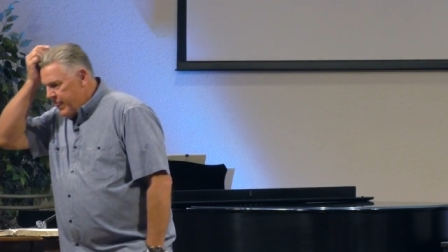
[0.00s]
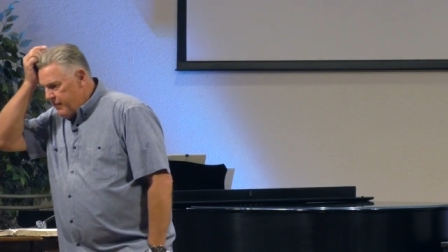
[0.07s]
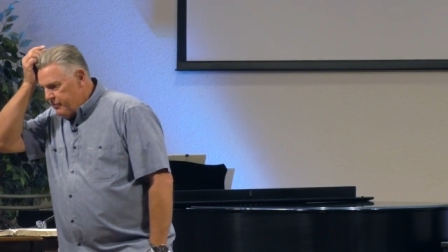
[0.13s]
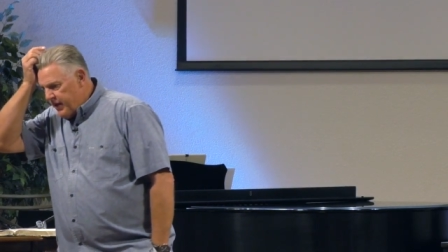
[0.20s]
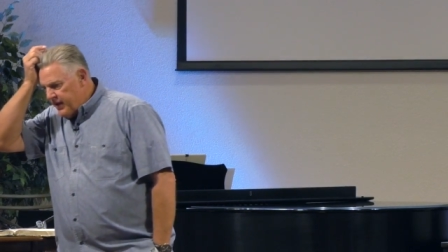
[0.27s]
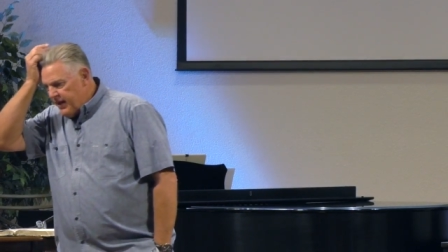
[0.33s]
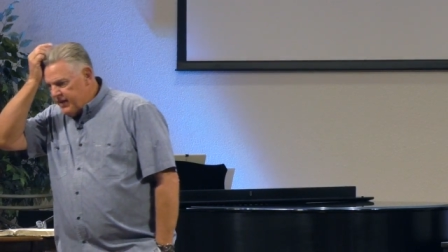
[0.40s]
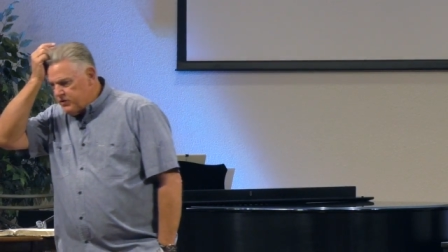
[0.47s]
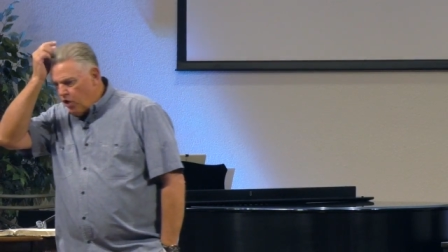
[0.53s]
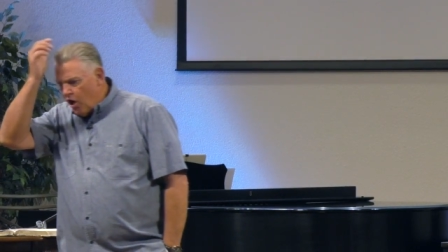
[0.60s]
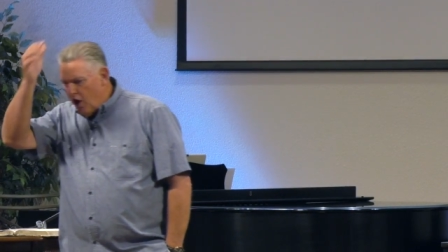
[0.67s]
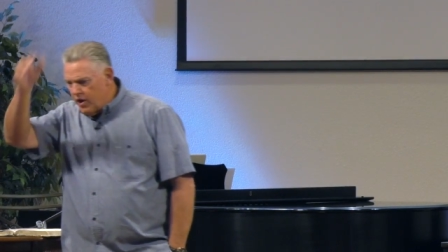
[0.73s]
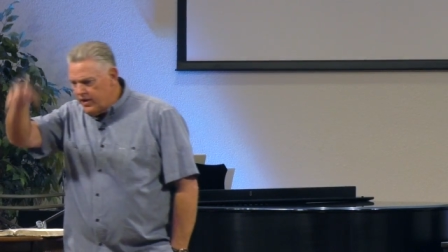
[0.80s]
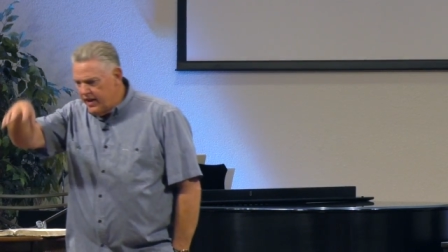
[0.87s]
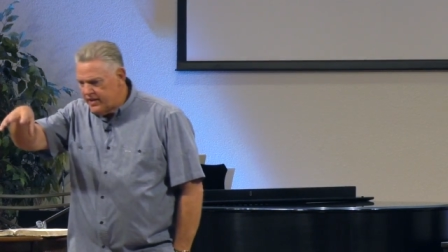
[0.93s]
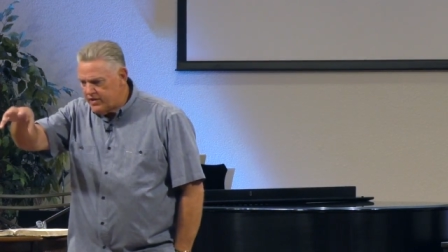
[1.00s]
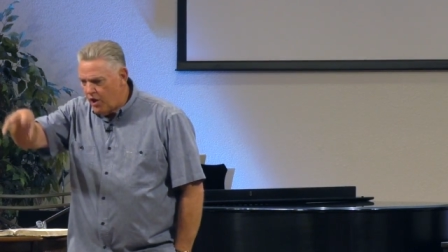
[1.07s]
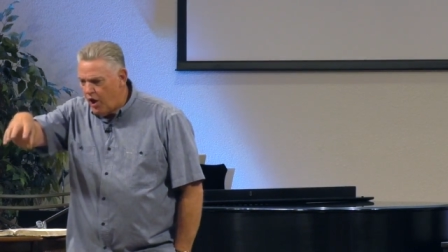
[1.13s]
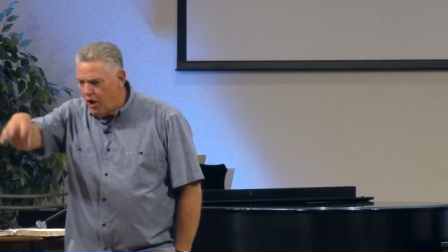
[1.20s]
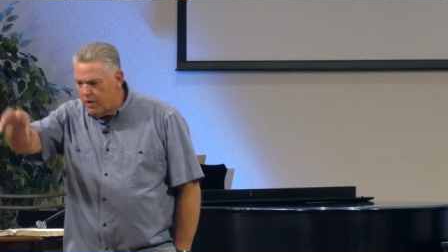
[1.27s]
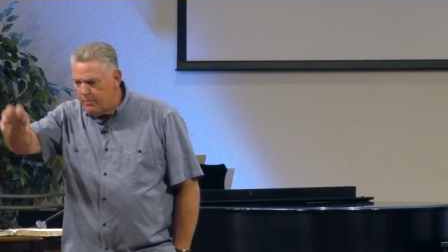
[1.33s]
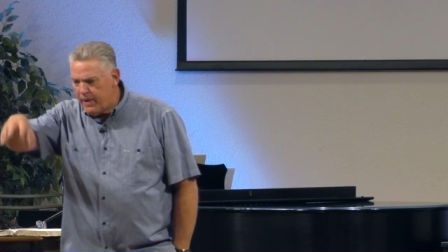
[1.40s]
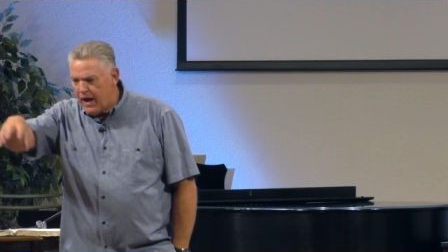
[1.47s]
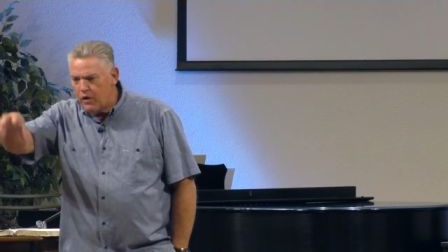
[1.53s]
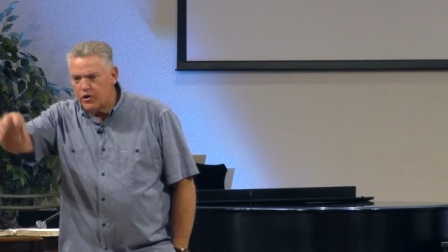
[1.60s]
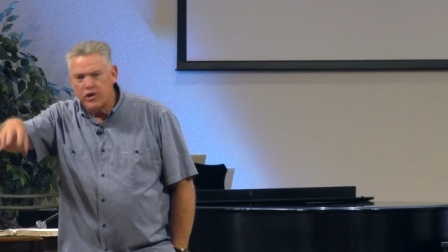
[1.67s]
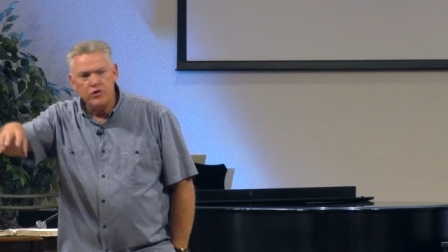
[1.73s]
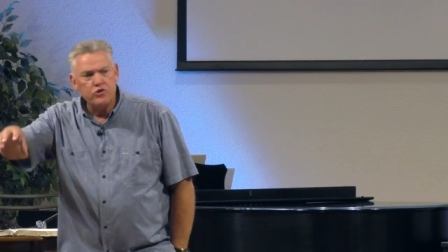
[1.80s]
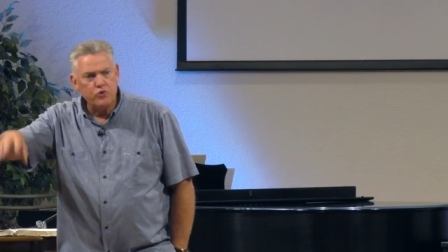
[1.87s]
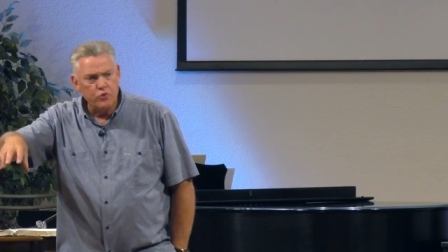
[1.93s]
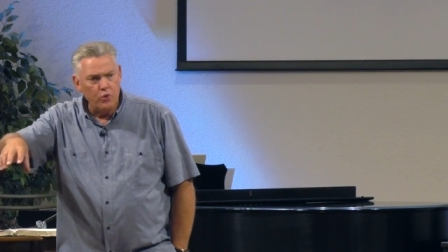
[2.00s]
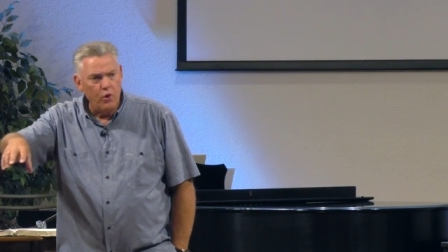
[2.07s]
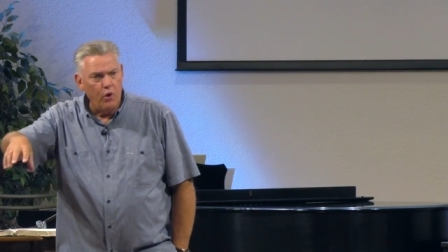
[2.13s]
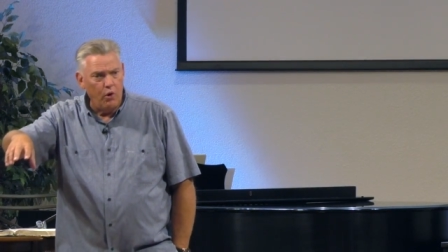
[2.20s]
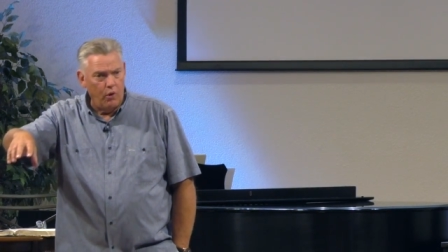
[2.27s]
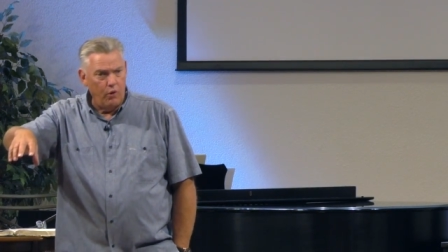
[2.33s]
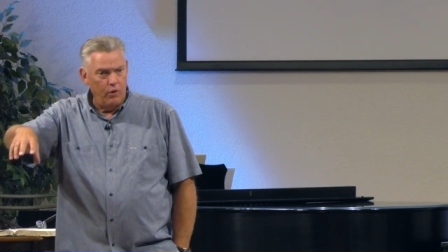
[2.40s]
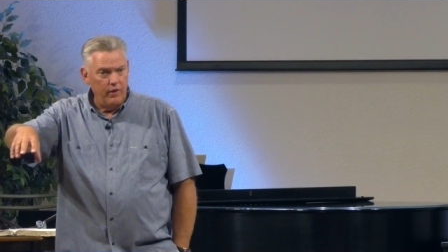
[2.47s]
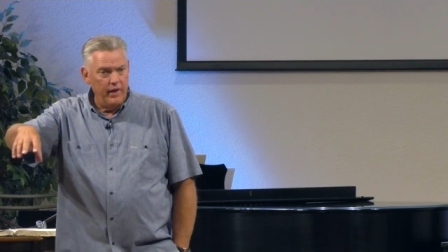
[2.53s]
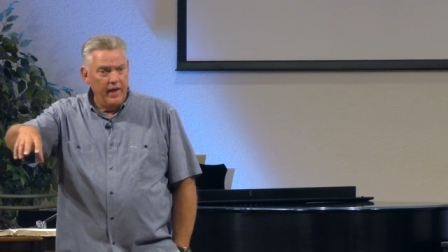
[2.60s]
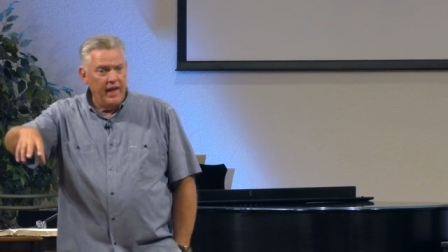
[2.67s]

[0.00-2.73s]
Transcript: But it talk, it's all about control.